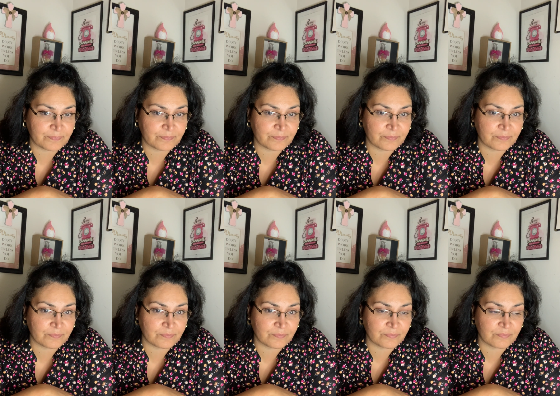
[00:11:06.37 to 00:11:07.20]

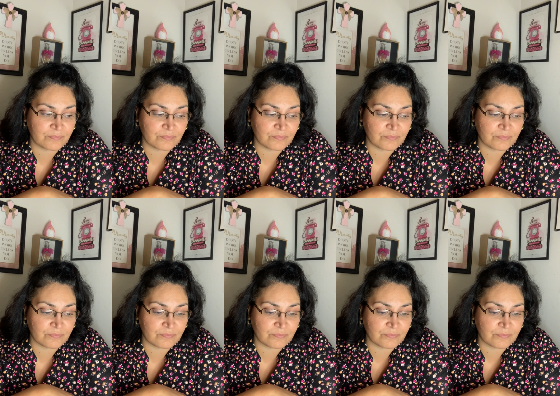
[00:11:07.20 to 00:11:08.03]

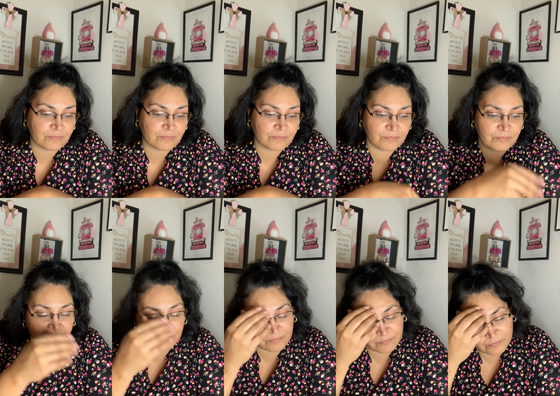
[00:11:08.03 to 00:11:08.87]

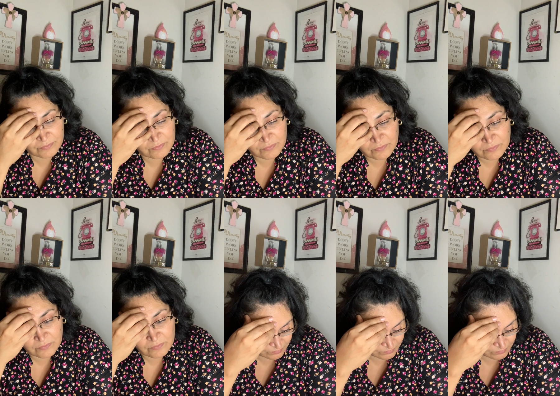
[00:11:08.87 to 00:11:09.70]

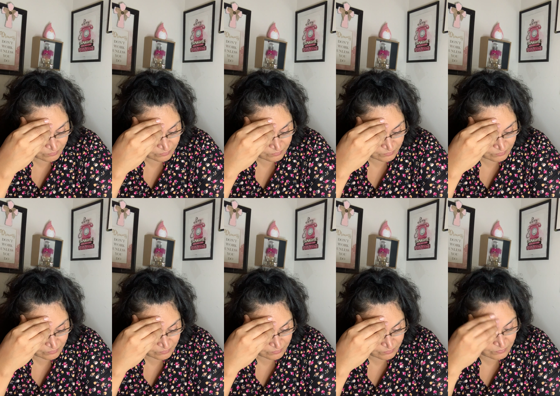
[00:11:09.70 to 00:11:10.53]

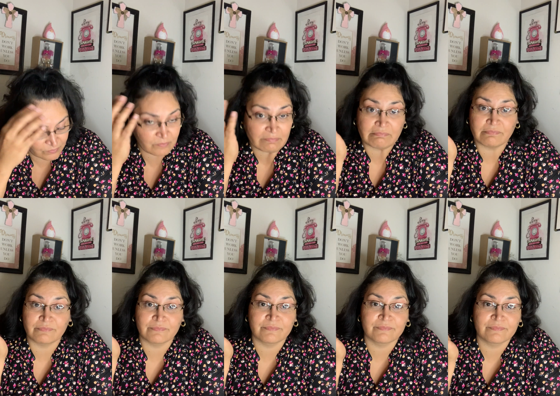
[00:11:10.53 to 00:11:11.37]

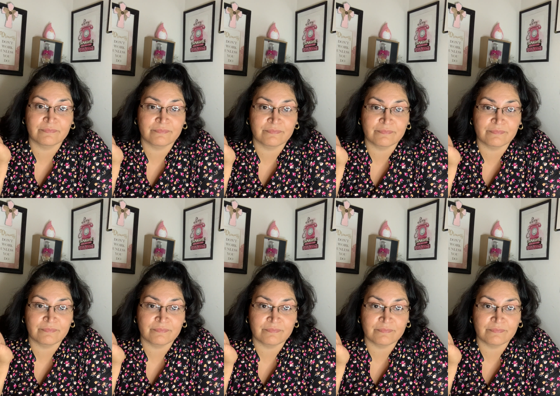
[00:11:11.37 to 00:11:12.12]
(silence)